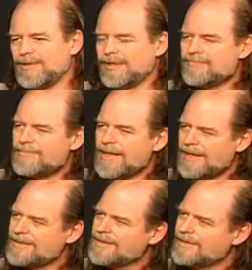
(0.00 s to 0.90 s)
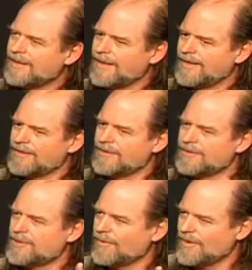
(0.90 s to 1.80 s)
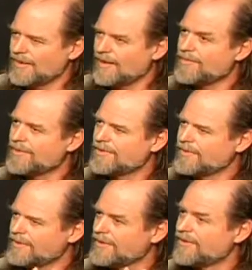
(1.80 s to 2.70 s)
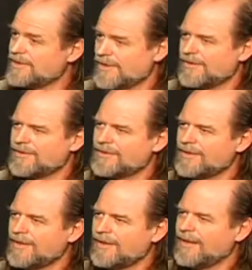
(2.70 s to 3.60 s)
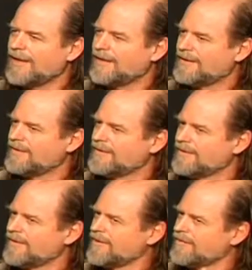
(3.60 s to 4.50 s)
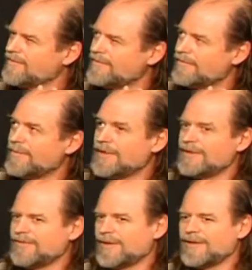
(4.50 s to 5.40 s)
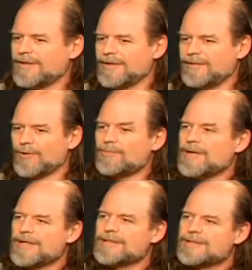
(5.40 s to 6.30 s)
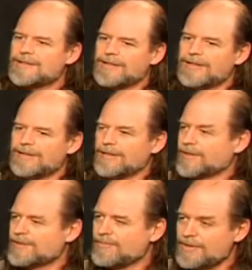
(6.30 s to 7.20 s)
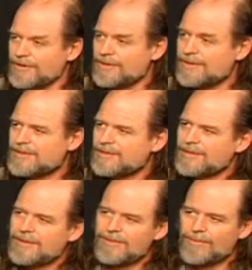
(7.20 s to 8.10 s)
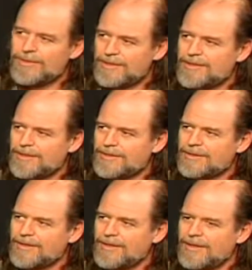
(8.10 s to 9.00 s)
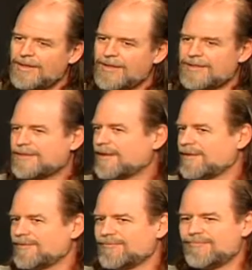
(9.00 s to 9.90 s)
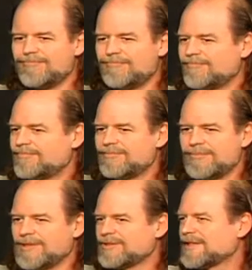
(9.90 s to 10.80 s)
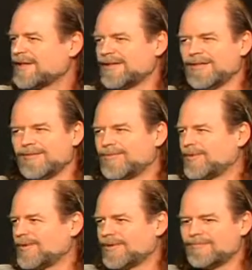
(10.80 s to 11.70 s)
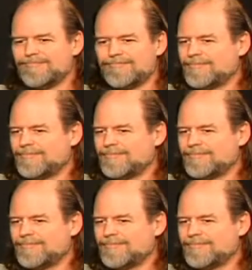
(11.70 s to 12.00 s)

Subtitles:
being met and showing up to each other, and being very robust in their experience with each other, instead of, settling for